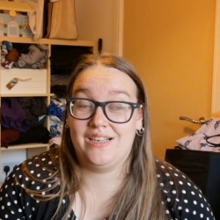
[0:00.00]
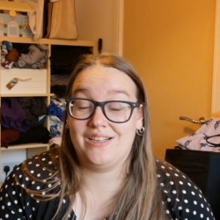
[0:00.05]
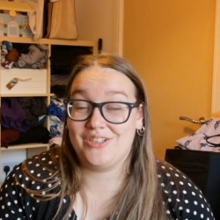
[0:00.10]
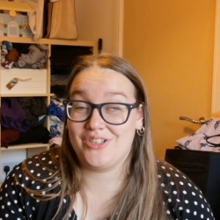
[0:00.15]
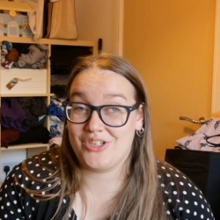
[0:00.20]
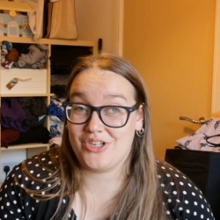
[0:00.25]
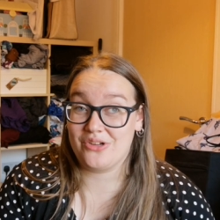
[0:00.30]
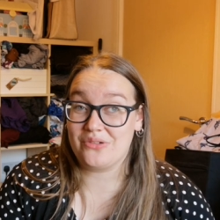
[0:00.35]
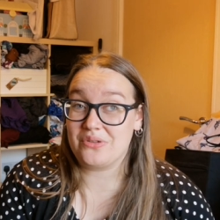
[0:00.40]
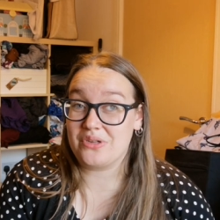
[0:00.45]

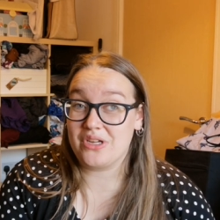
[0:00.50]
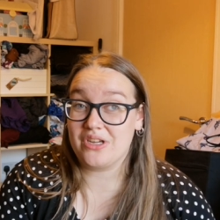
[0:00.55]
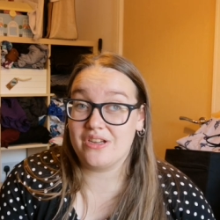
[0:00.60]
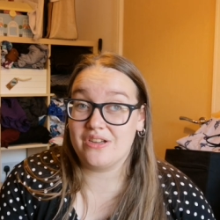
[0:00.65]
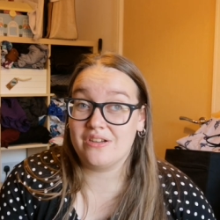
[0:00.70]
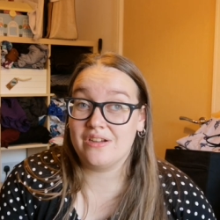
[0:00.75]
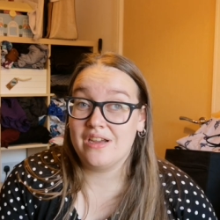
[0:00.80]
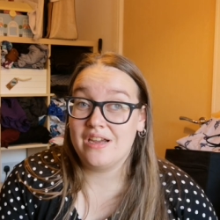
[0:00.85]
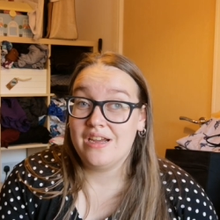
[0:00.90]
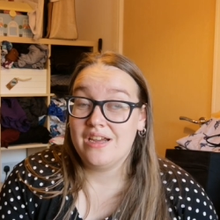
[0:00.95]
and show
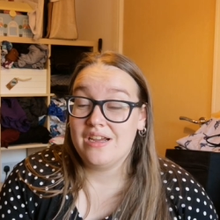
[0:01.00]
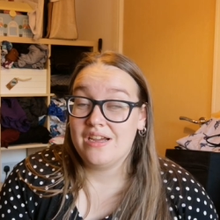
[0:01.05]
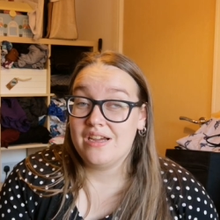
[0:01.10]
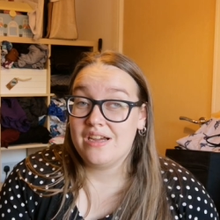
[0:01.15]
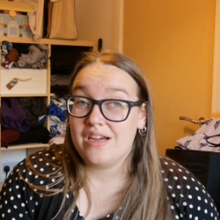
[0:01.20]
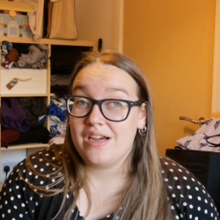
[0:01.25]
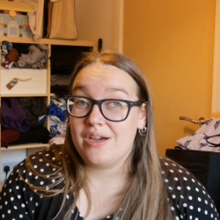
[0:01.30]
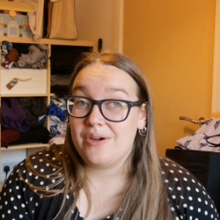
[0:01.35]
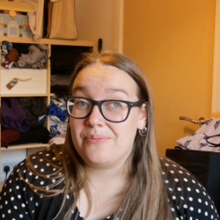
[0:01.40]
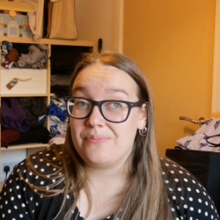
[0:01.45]
you.
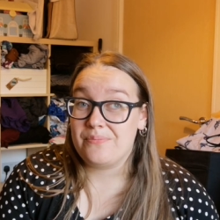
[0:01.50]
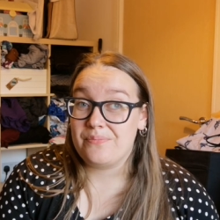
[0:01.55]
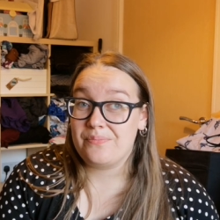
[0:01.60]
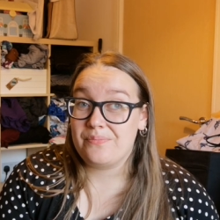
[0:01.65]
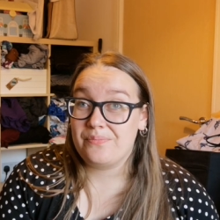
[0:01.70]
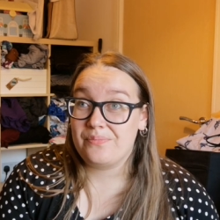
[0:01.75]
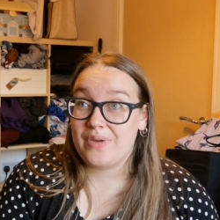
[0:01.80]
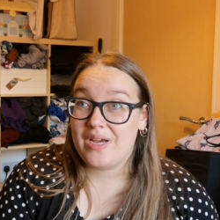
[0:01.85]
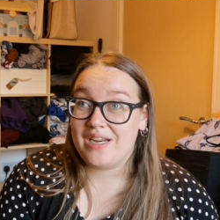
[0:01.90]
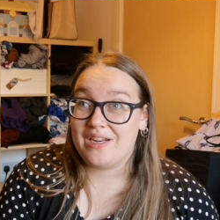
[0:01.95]
And
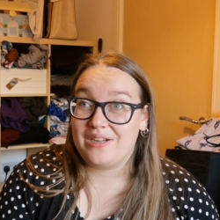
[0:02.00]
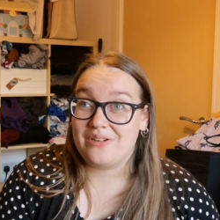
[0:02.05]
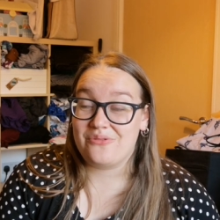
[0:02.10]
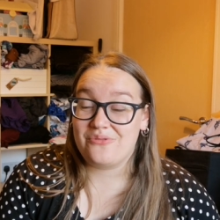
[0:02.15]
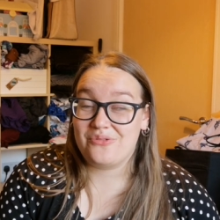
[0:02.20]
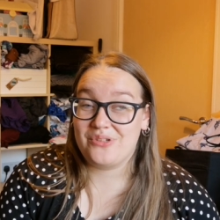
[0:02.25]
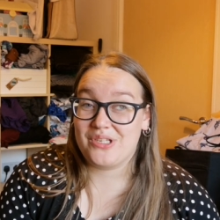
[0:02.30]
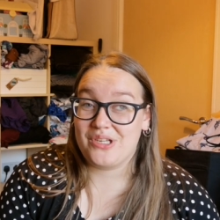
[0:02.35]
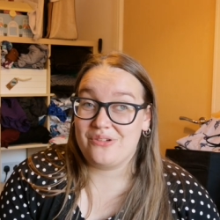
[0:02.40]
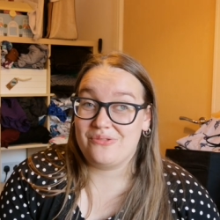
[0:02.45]

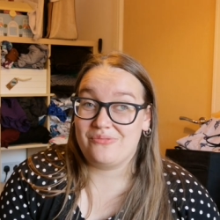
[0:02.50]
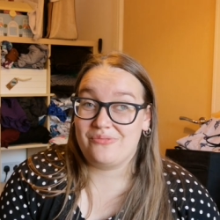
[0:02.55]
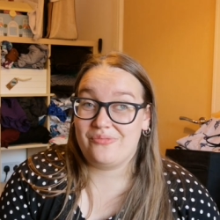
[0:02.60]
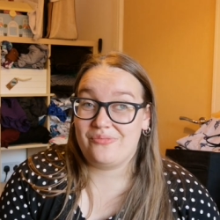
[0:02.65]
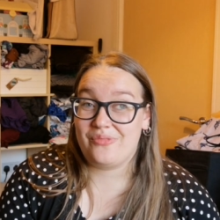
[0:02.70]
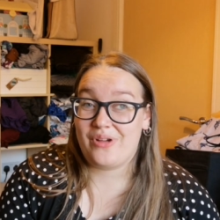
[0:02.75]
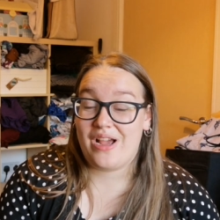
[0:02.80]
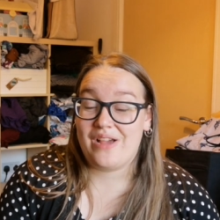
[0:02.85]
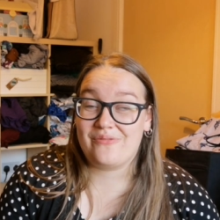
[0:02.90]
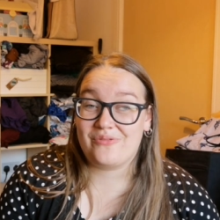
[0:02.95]

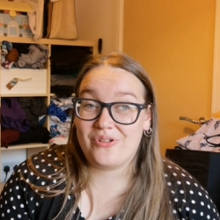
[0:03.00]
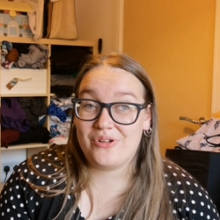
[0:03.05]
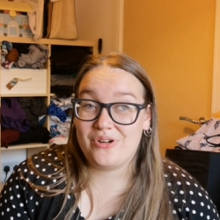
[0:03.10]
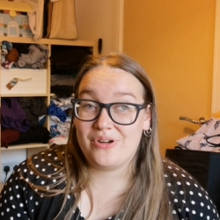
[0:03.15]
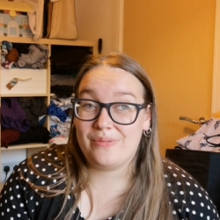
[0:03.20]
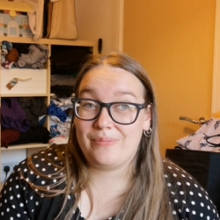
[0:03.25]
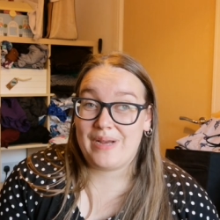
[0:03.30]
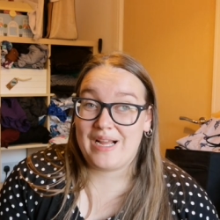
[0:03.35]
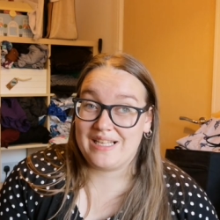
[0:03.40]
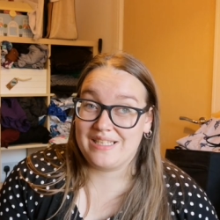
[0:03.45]
I've
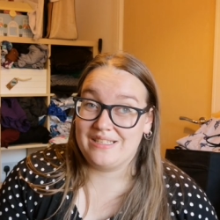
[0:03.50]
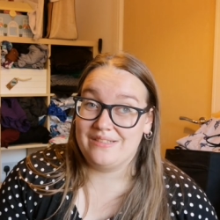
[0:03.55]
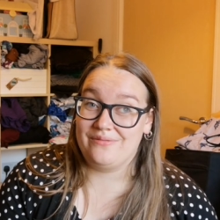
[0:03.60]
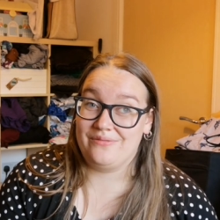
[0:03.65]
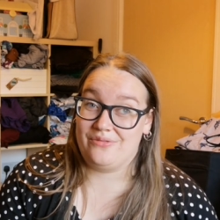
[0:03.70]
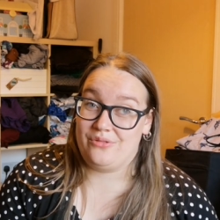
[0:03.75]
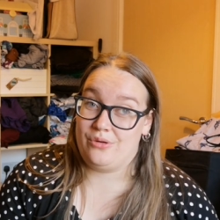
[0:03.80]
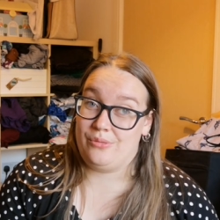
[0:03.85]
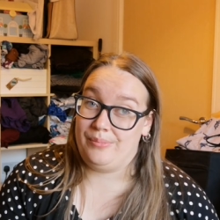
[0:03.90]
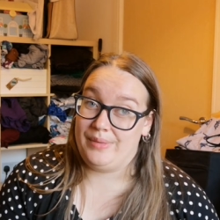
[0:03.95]
got a
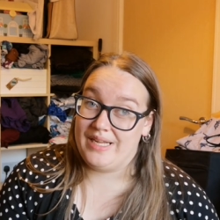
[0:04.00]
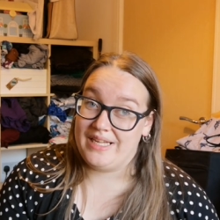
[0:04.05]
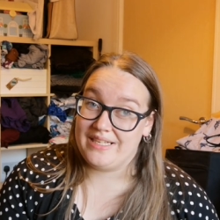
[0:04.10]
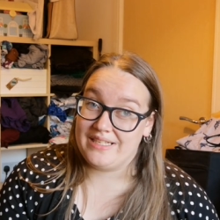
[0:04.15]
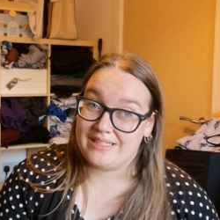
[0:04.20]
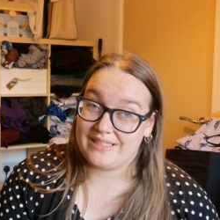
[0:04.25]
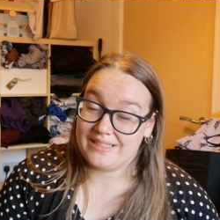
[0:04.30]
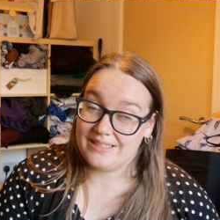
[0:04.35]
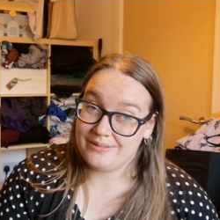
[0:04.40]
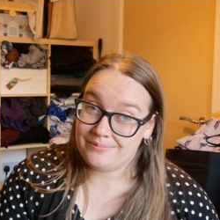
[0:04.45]
pattern for a
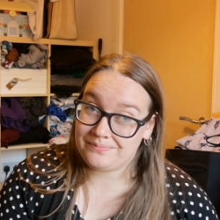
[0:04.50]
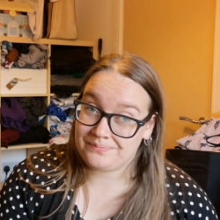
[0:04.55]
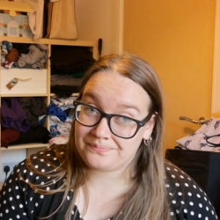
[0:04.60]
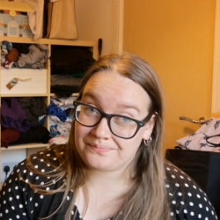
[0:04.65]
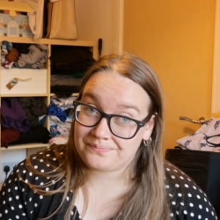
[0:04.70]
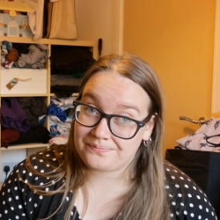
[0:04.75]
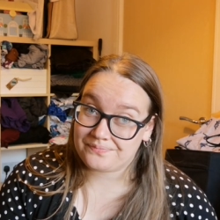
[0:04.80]
blazer,